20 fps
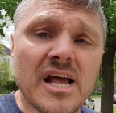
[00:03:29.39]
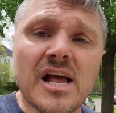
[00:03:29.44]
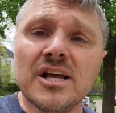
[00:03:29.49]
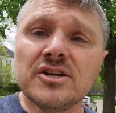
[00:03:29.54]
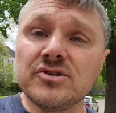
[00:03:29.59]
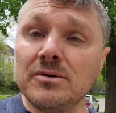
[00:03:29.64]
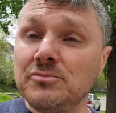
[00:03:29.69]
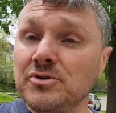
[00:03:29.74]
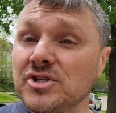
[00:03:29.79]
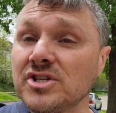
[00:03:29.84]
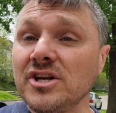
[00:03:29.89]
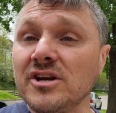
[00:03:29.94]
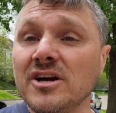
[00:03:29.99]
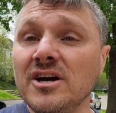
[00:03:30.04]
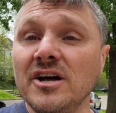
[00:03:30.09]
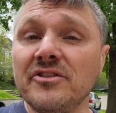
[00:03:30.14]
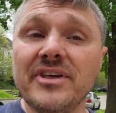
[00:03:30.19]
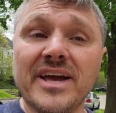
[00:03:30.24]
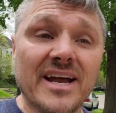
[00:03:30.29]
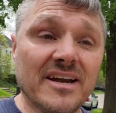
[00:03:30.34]
So I'm just going to
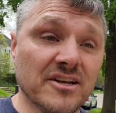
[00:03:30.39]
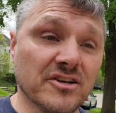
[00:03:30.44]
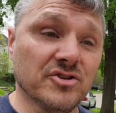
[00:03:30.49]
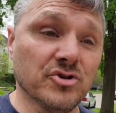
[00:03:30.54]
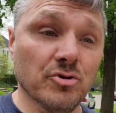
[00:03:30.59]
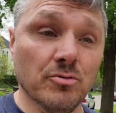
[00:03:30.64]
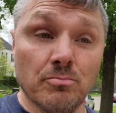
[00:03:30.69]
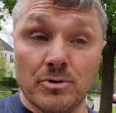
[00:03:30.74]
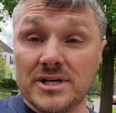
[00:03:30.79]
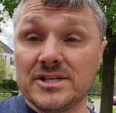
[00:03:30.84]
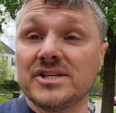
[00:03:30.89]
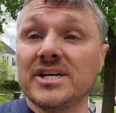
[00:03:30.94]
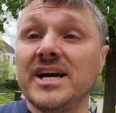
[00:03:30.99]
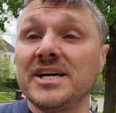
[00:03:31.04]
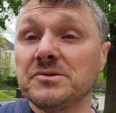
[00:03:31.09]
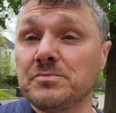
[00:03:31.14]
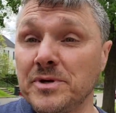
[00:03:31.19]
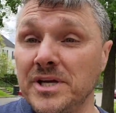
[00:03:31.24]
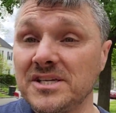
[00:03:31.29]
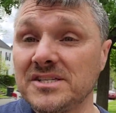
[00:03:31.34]
cut that into
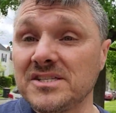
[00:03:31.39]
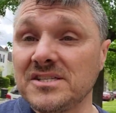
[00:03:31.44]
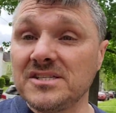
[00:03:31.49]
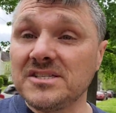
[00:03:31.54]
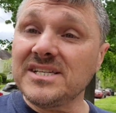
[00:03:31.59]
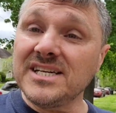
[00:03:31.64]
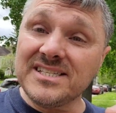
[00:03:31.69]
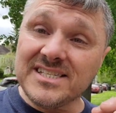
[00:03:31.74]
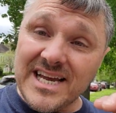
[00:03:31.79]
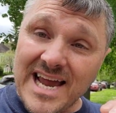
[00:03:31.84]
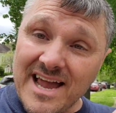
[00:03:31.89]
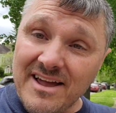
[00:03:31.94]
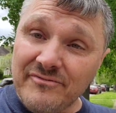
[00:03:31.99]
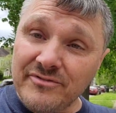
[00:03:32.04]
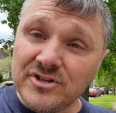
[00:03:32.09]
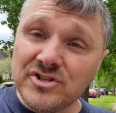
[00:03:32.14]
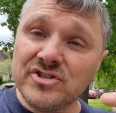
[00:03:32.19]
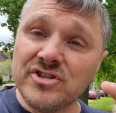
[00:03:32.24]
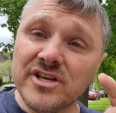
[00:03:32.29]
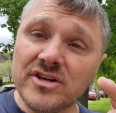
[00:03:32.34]
brick-sized pieces. It's a half
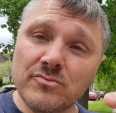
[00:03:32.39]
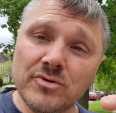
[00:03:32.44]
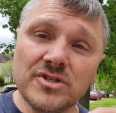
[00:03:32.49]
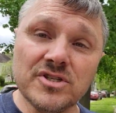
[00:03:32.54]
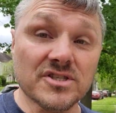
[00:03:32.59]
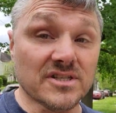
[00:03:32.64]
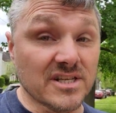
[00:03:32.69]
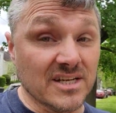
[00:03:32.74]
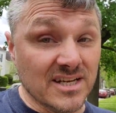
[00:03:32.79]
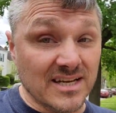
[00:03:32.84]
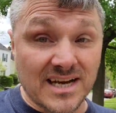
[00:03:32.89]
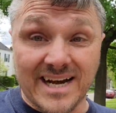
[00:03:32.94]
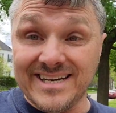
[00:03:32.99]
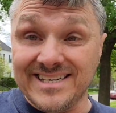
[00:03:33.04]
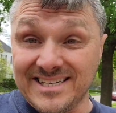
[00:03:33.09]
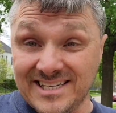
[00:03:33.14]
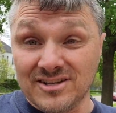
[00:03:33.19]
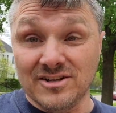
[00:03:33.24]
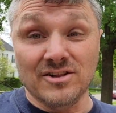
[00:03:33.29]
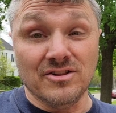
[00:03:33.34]
inch thick, which is the
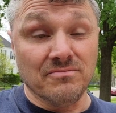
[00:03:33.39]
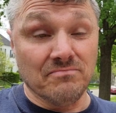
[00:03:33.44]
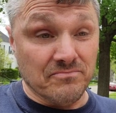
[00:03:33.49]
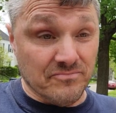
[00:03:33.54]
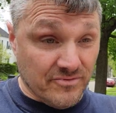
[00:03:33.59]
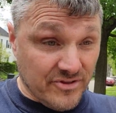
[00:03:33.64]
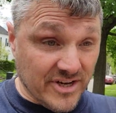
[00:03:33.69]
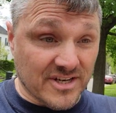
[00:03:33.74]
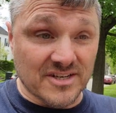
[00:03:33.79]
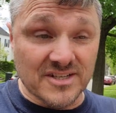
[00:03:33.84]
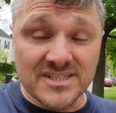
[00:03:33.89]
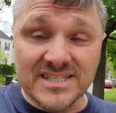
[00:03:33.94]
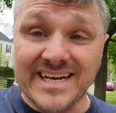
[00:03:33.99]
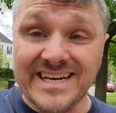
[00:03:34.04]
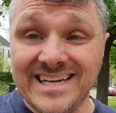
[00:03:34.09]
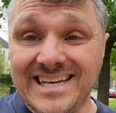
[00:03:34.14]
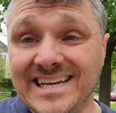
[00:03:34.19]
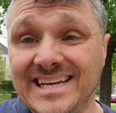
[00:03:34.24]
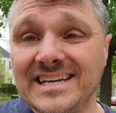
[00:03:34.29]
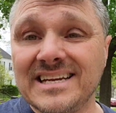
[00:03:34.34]
ideal thickness I
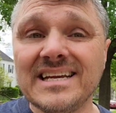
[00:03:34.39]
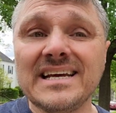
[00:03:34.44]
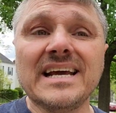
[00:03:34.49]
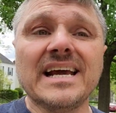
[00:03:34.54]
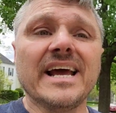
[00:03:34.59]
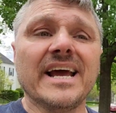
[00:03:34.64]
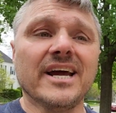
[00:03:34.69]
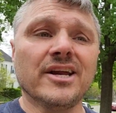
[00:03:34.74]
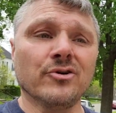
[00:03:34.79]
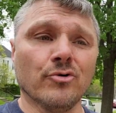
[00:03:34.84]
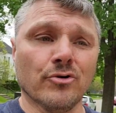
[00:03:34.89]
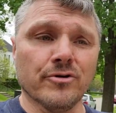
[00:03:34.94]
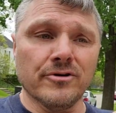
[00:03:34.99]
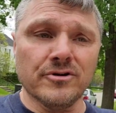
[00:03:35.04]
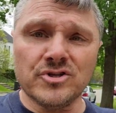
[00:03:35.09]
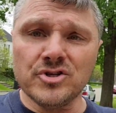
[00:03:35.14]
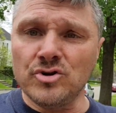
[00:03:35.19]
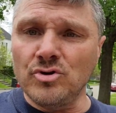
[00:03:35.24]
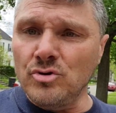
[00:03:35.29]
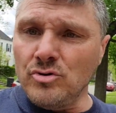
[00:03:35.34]
need in order
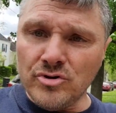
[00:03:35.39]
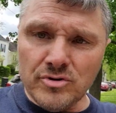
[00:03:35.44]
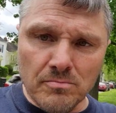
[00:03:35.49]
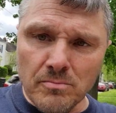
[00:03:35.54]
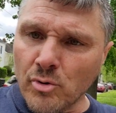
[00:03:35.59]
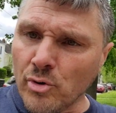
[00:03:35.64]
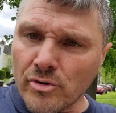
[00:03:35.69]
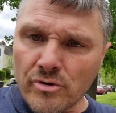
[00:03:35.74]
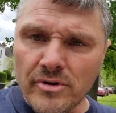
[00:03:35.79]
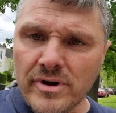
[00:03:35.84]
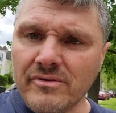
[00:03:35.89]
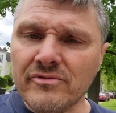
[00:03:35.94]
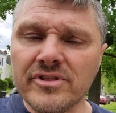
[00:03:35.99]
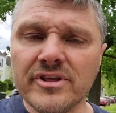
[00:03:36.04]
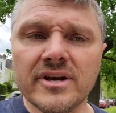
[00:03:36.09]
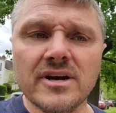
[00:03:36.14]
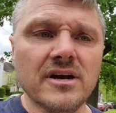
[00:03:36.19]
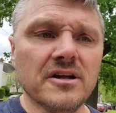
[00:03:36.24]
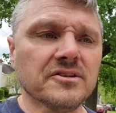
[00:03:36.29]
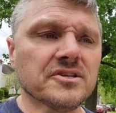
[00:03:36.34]
to mortar and
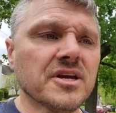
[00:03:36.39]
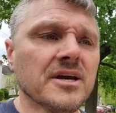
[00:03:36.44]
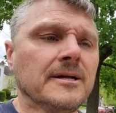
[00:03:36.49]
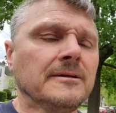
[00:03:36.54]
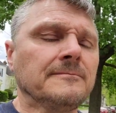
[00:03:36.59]
everything else.